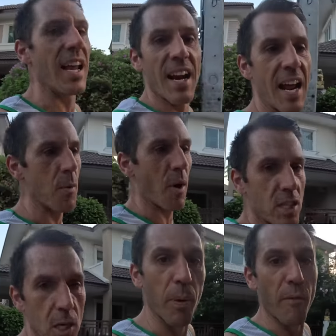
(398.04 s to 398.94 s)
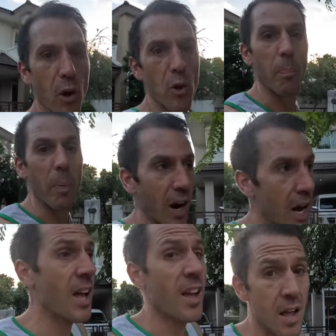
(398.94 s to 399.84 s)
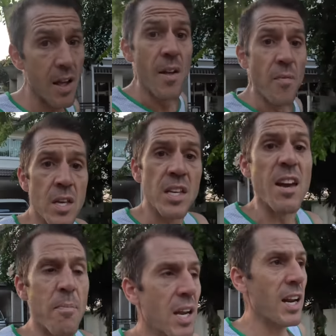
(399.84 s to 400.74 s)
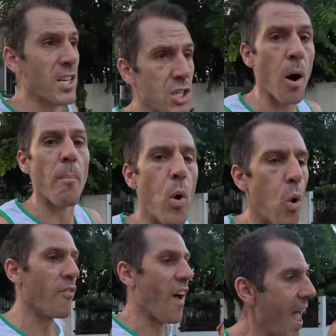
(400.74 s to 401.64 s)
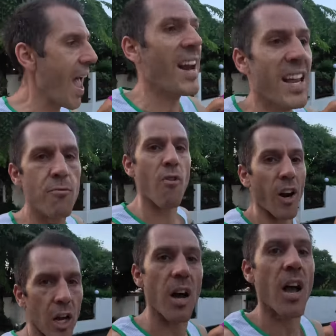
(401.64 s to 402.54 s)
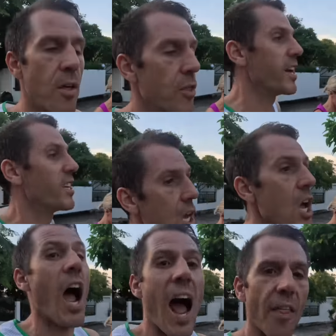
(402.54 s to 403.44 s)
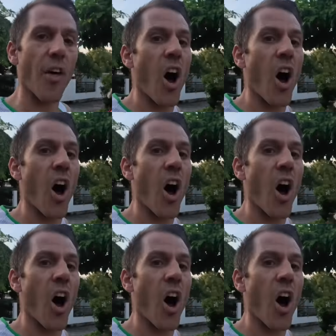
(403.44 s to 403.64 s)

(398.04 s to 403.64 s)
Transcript: it in any way to provoke, but give me an example of any runner that is at the